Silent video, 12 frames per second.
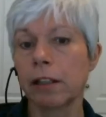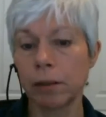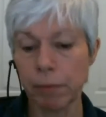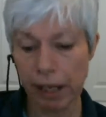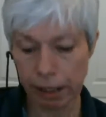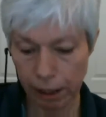
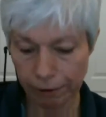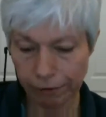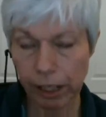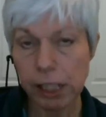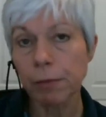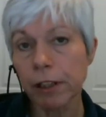make an
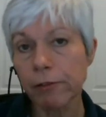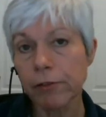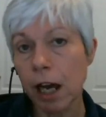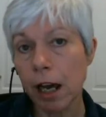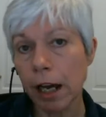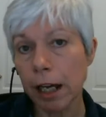investment of
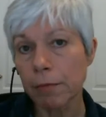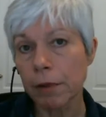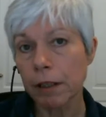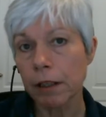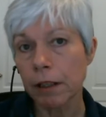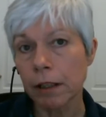time
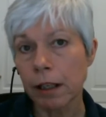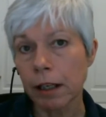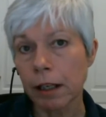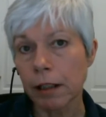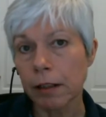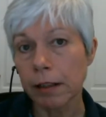
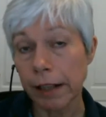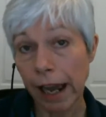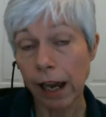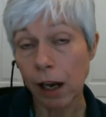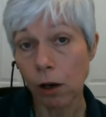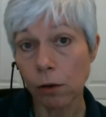
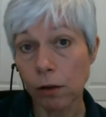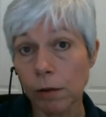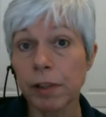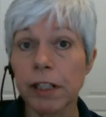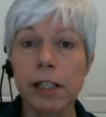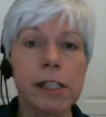now,
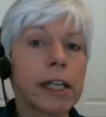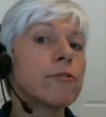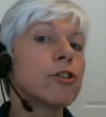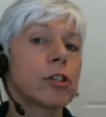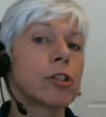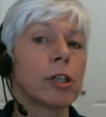but it
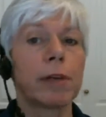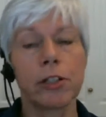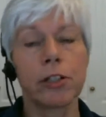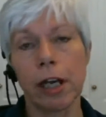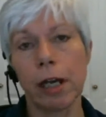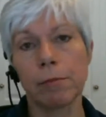saves you so
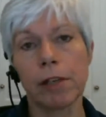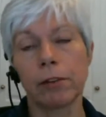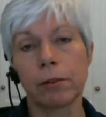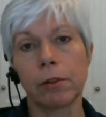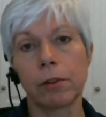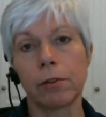much time
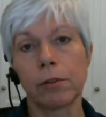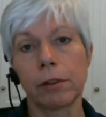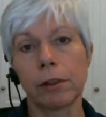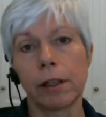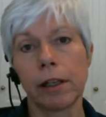down the road.